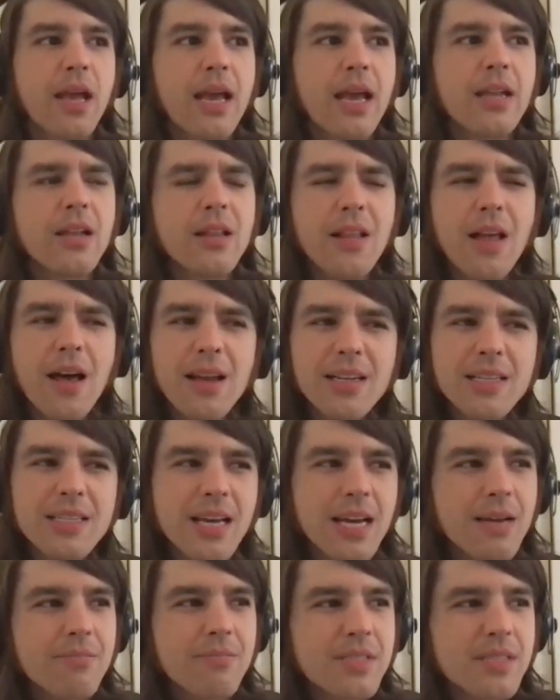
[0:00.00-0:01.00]
And a lot of
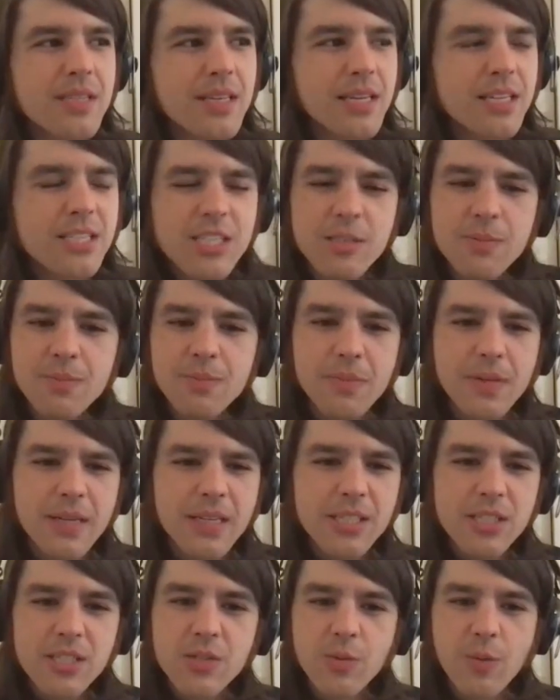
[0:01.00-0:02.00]
times it's
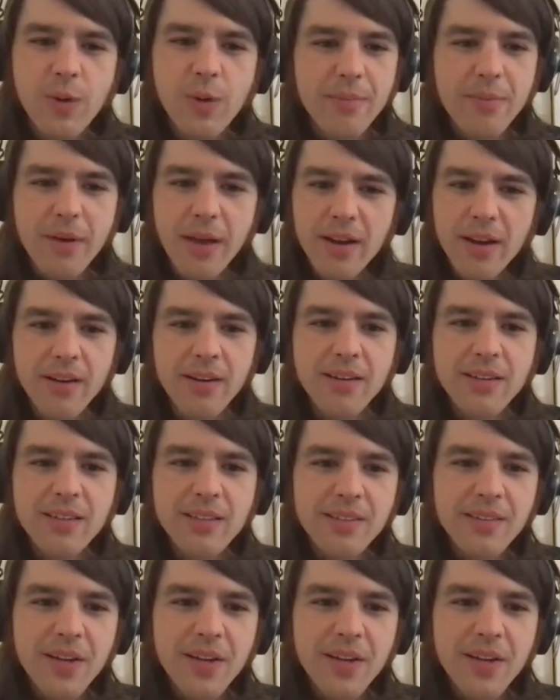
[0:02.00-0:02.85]
just way better.